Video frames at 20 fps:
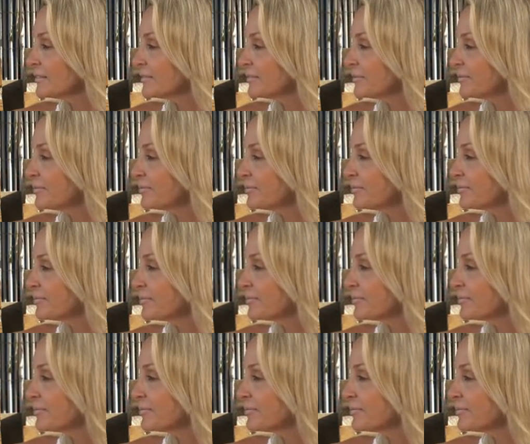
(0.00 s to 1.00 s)

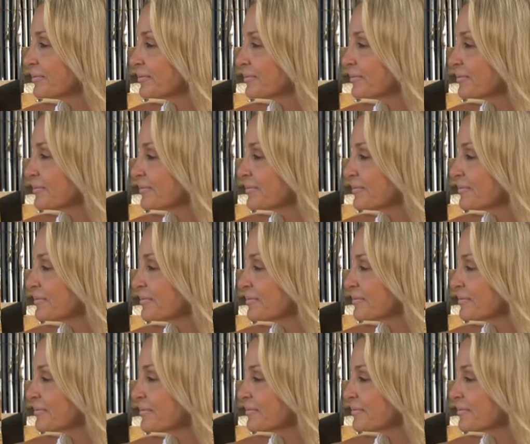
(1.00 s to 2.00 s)

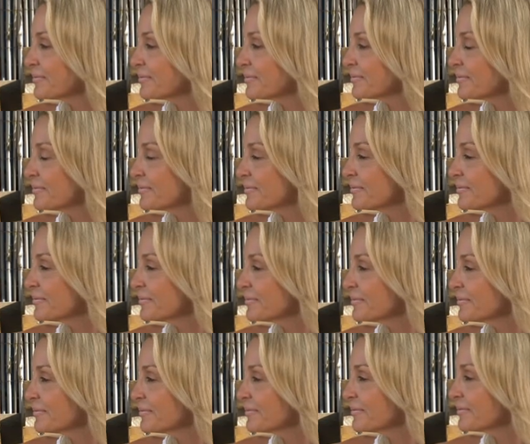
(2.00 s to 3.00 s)

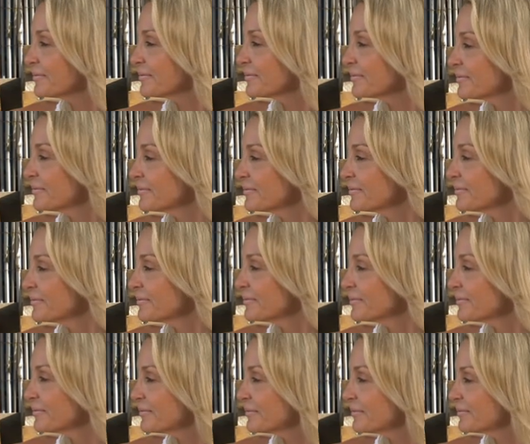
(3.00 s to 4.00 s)

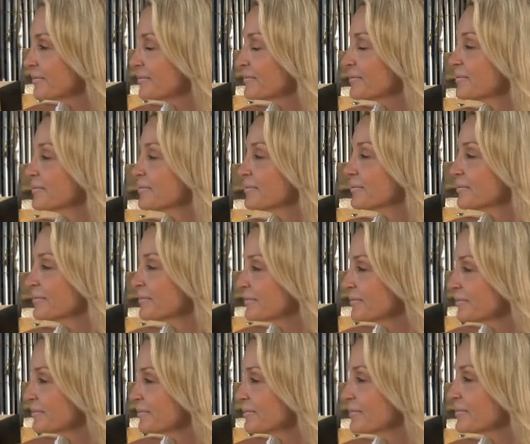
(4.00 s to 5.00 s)

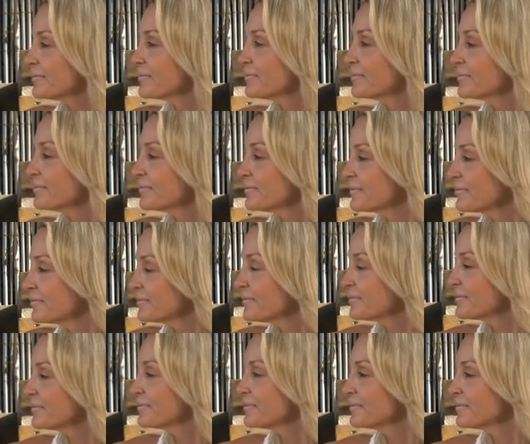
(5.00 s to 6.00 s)

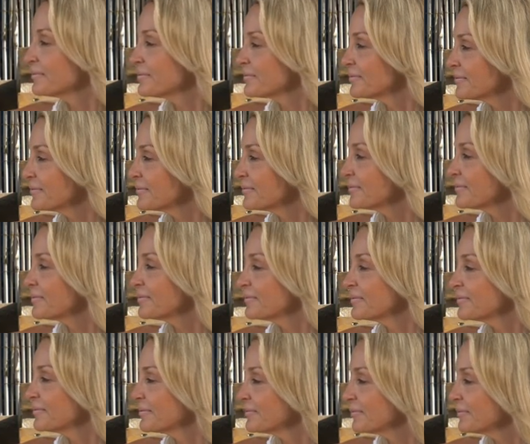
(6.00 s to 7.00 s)
No words are spoken by the person on screen.